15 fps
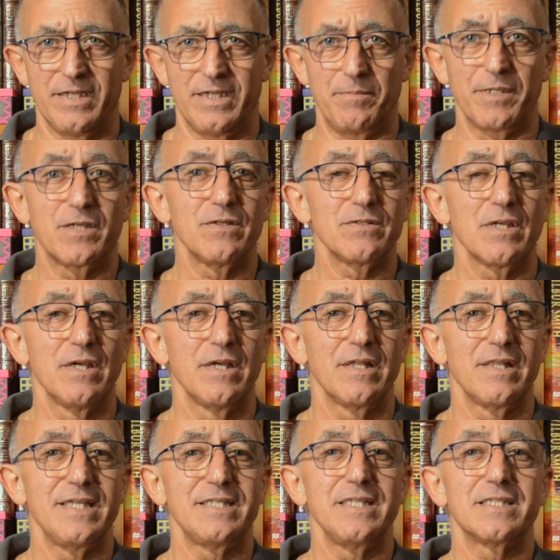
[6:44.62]
Now, because
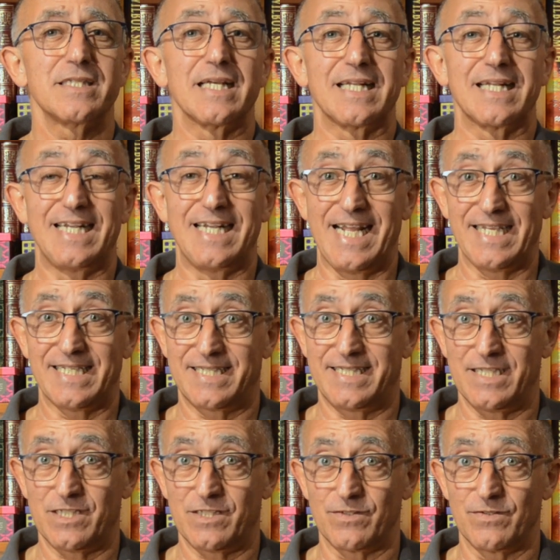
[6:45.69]
this is less
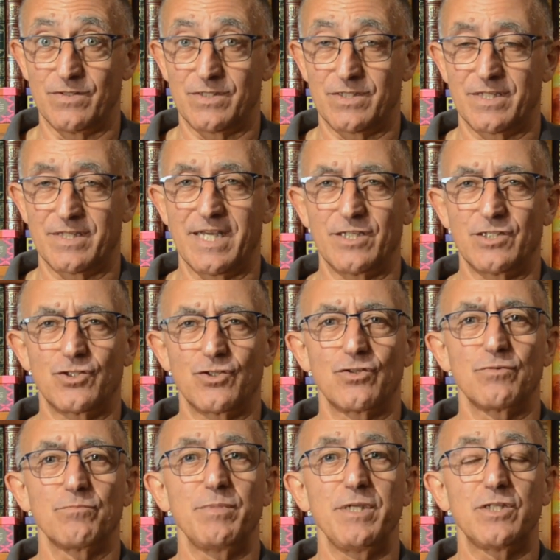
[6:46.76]
distance, that
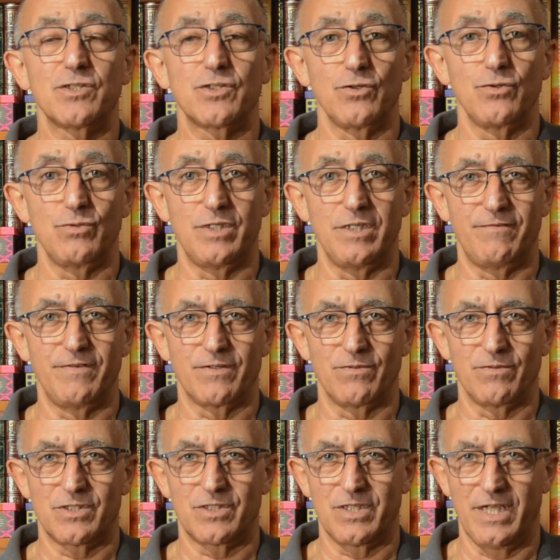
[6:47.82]
shouldn't be too
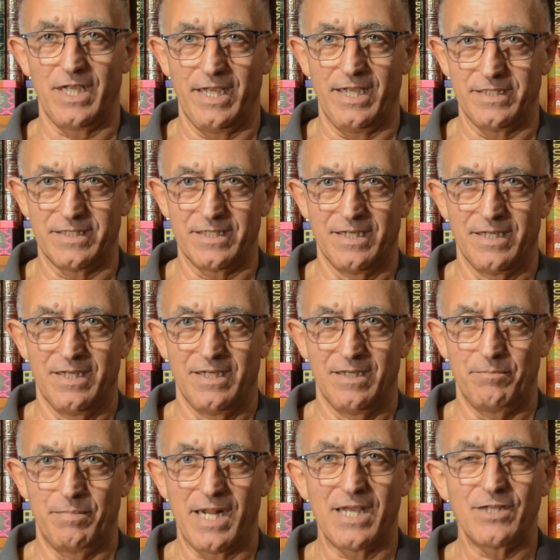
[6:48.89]
difficult to hit.
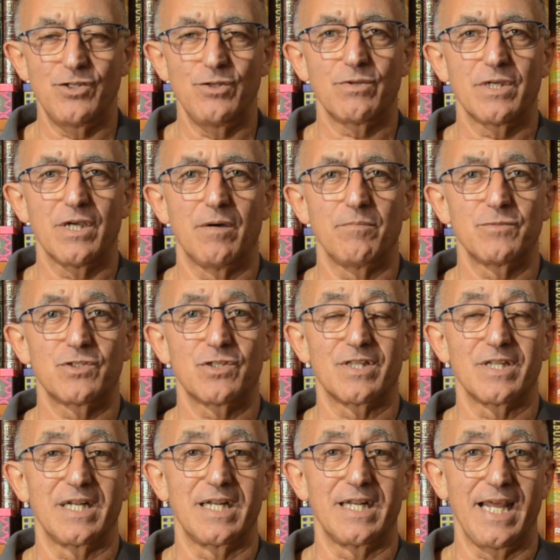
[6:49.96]
But as you come to
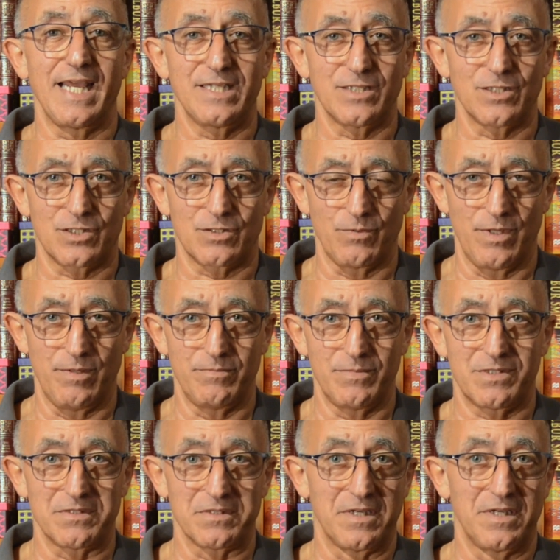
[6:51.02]
the later
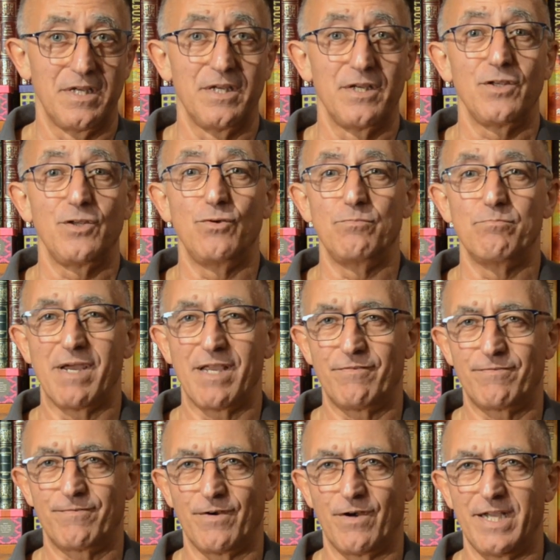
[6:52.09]
swims, you may
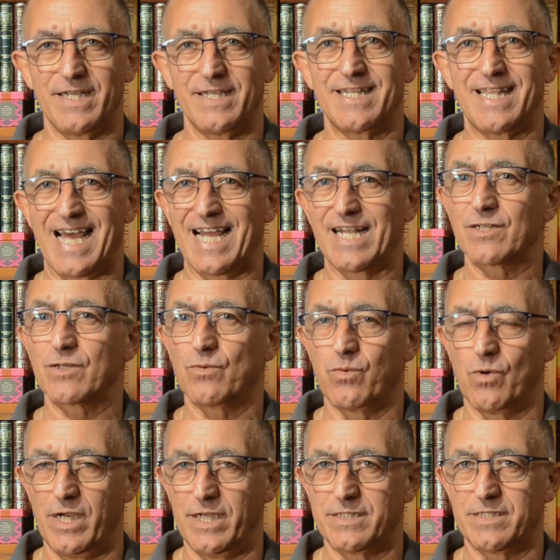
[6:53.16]
find that
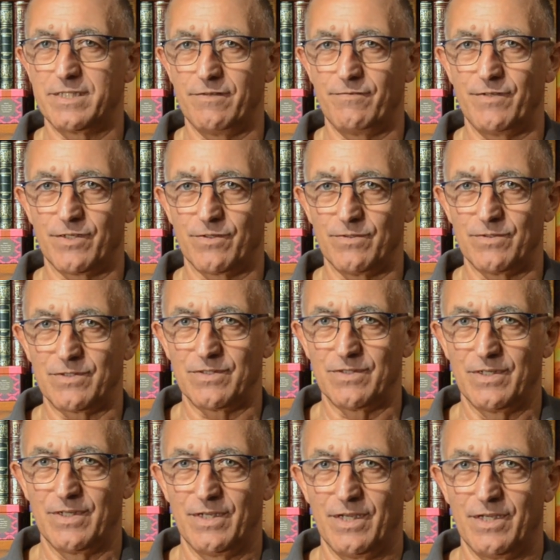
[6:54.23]
quite difficult.
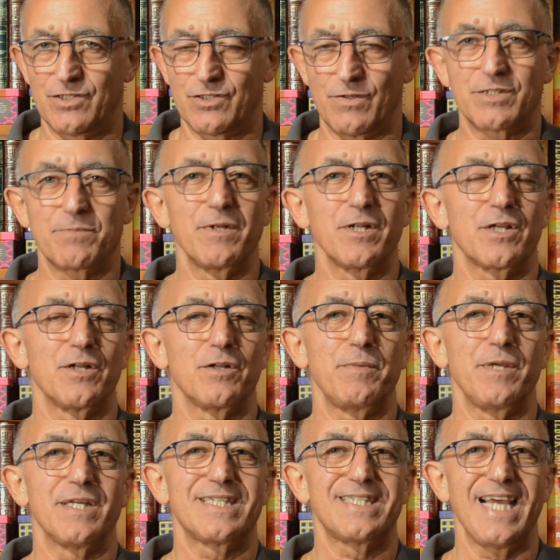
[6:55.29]
So it's going to
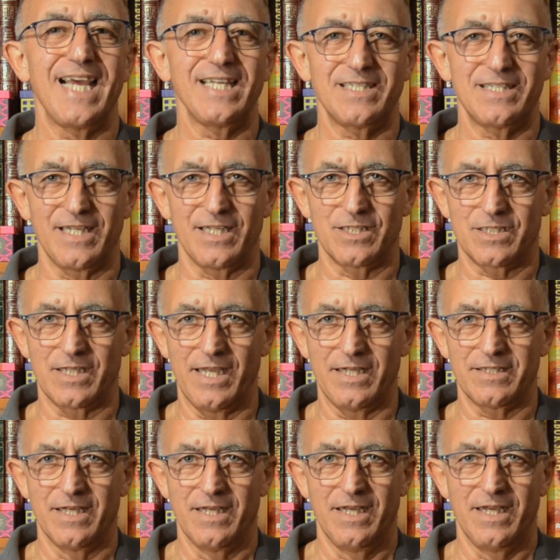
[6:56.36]
be a testing
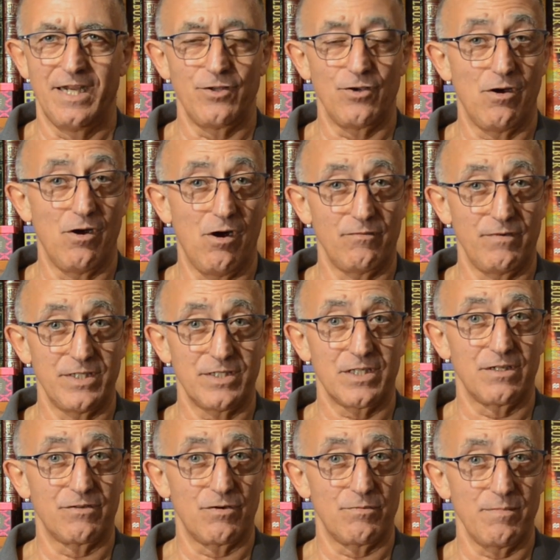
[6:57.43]
set, and your heart rate is
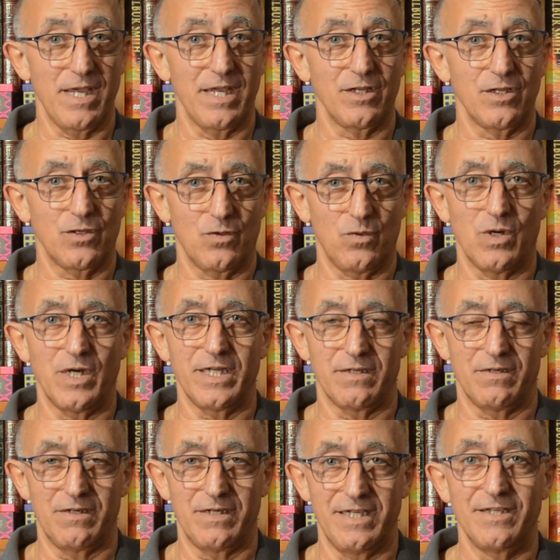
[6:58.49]
going to remain quite
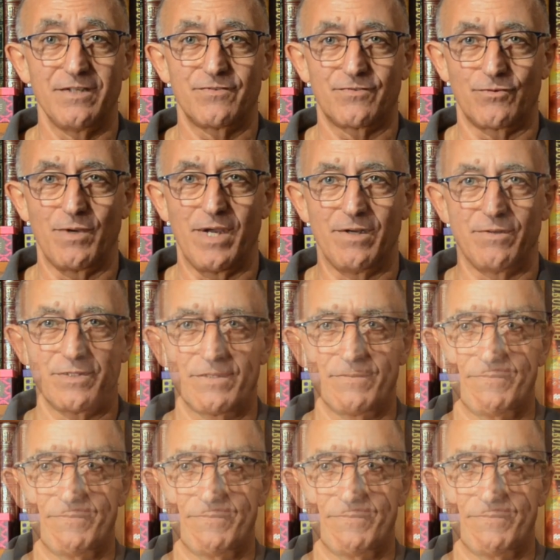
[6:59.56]
high throughout.